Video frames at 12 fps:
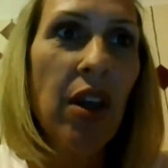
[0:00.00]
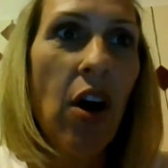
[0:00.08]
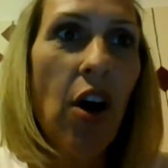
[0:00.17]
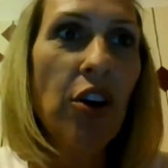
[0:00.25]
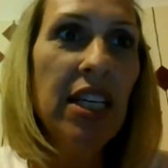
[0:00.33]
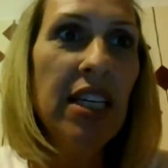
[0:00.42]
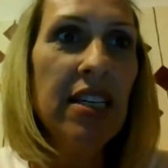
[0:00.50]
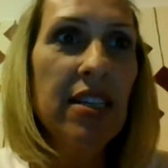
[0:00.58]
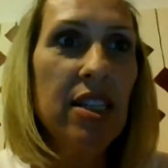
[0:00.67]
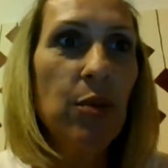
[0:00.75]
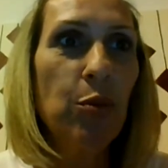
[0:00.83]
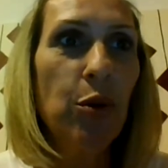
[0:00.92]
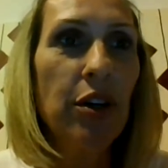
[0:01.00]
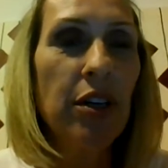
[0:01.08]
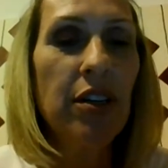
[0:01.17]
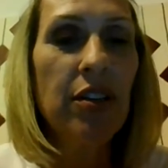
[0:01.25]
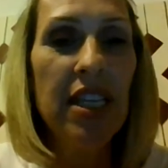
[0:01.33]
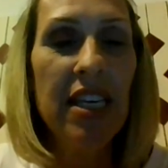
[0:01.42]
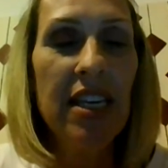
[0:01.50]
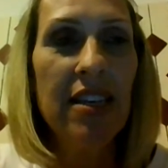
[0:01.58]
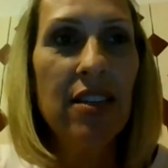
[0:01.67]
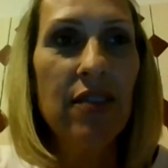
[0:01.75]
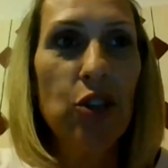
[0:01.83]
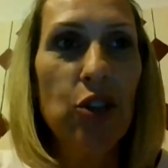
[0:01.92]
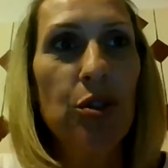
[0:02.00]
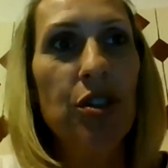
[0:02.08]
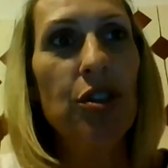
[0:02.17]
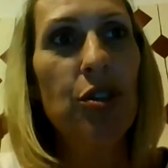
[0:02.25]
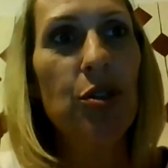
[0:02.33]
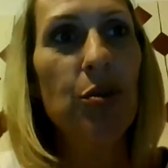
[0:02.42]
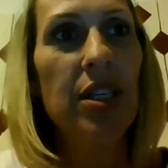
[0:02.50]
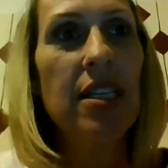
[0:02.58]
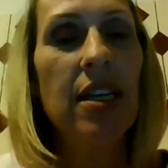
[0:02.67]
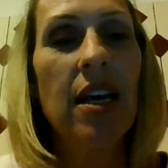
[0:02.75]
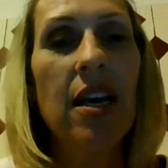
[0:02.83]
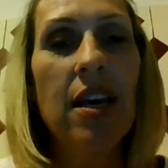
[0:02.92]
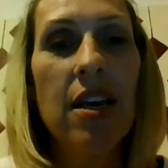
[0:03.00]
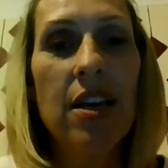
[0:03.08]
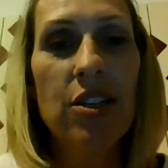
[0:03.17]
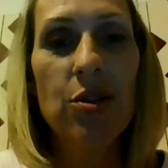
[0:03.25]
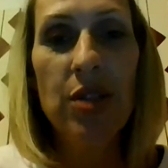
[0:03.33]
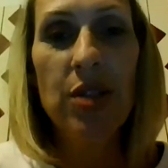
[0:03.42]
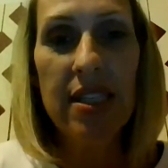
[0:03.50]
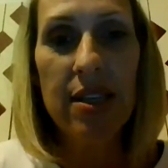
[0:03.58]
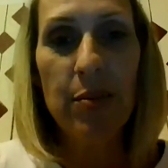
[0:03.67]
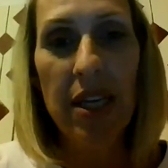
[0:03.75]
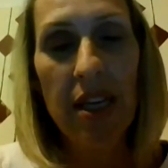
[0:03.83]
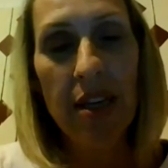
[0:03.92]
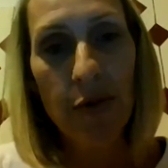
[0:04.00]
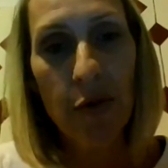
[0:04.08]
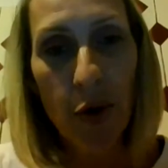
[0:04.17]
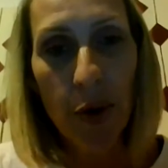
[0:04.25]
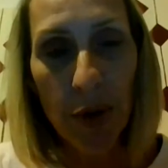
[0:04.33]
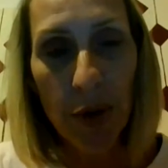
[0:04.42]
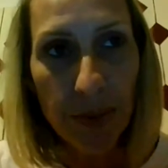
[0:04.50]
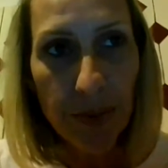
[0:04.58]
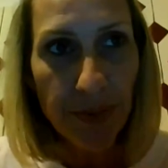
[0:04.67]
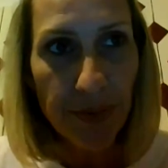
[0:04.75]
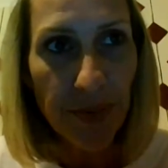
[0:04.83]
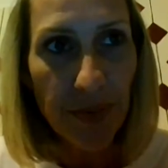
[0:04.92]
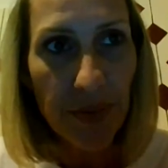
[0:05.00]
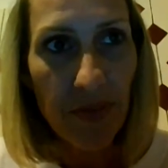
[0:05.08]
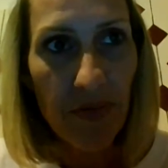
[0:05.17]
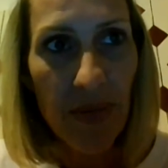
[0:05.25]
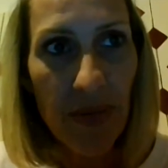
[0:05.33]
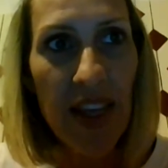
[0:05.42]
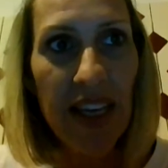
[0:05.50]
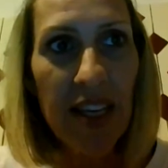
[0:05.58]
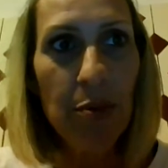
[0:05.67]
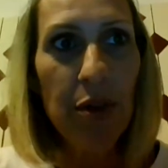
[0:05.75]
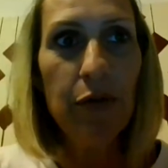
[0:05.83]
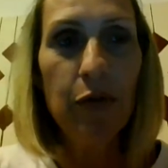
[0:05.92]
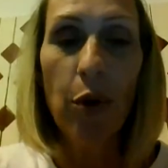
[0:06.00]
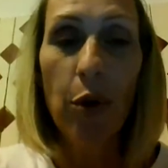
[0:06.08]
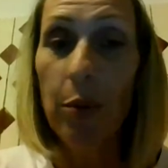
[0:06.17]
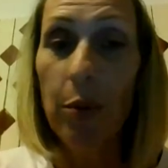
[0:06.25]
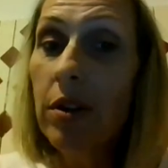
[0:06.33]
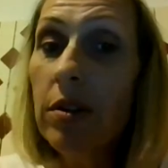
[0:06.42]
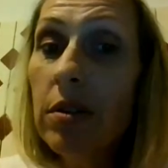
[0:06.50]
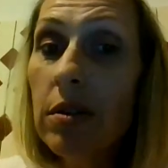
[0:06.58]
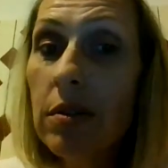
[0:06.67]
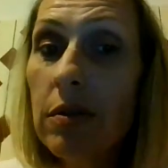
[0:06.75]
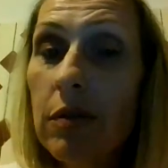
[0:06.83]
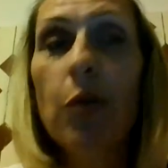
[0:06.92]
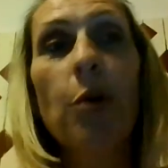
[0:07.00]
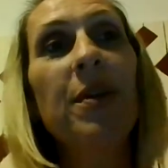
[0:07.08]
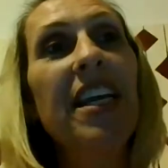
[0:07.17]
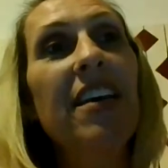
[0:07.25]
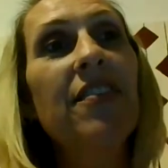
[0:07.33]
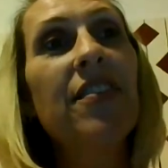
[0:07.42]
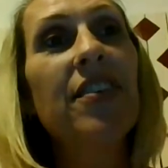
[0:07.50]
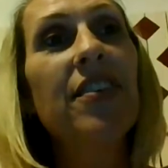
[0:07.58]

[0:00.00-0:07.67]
are needed to support the individual student. So these can be informal, they can be formal, formative,